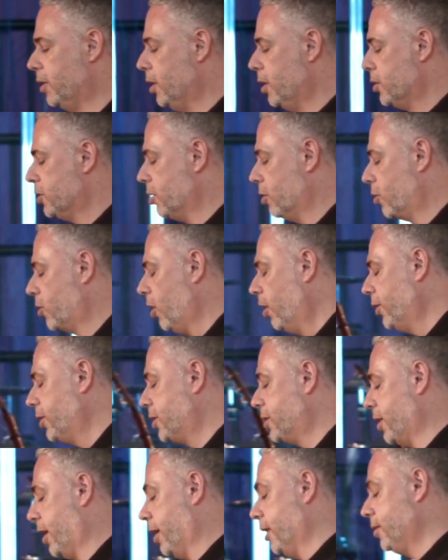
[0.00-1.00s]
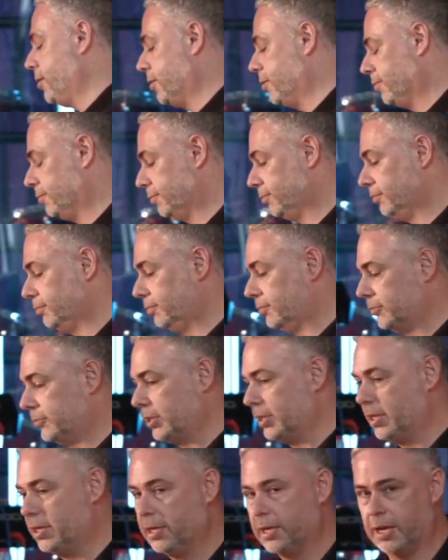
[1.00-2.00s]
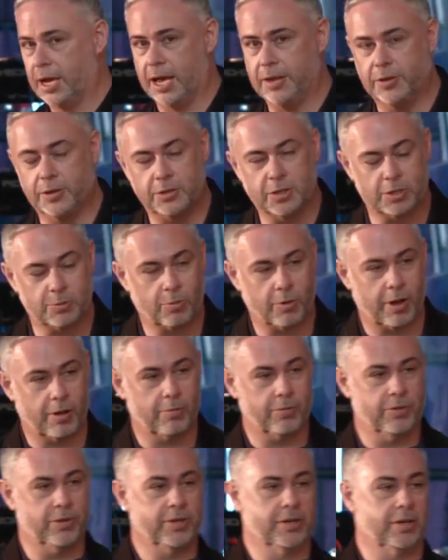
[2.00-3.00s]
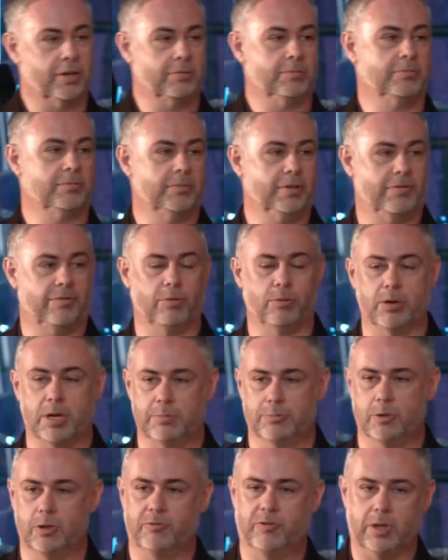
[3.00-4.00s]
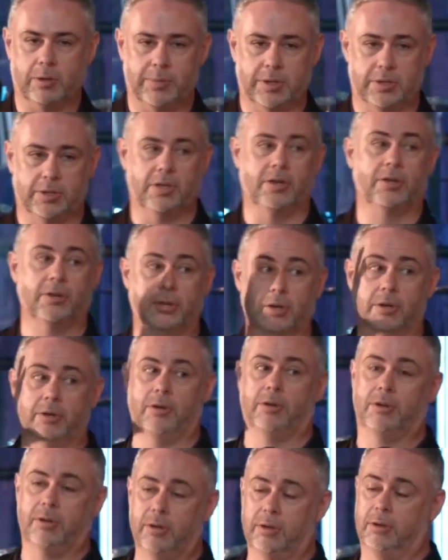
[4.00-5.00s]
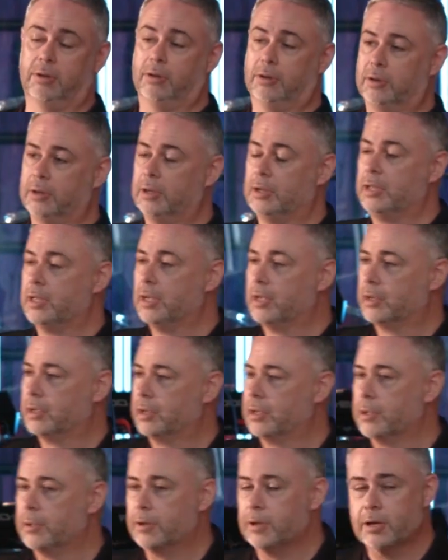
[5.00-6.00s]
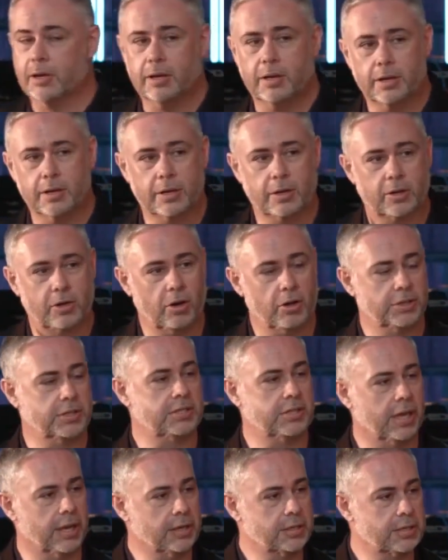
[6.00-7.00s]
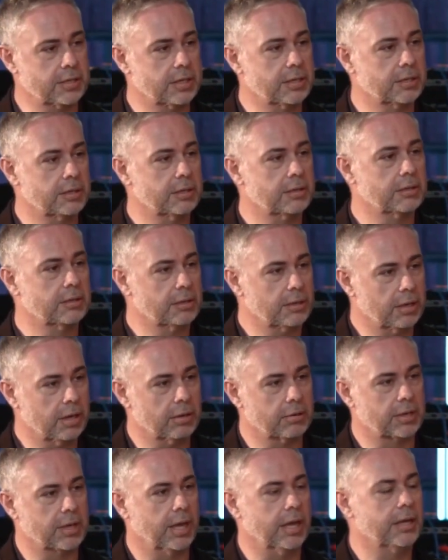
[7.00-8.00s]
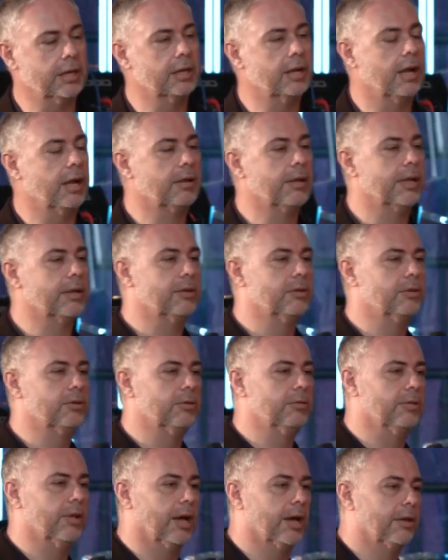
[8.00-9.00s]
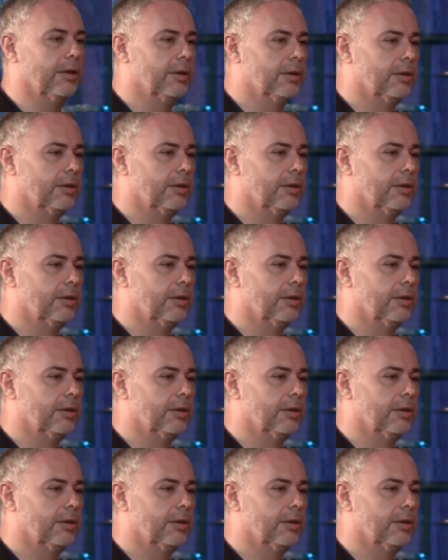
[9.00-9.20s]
So God says, and this is where, you know, if you're in a movie, it'd be dun dun dun. God says, okay, I'll let you do that.